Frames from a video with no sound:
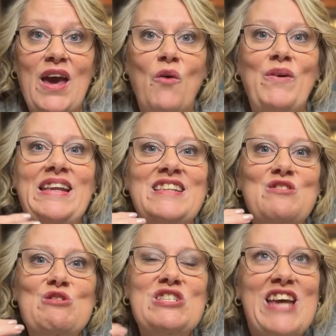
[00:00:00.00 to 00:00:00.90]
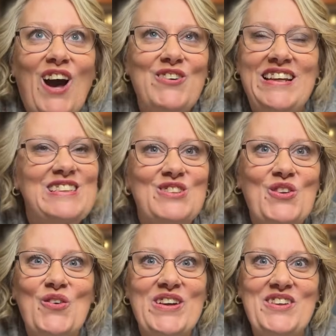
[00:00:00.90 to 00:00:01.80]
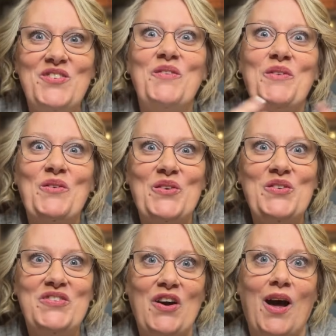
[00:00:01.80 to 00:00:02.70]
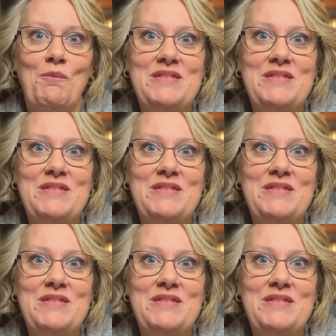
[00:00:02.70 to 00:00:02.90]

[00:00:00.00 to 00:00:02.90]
We need to shout His glory from the rooftops.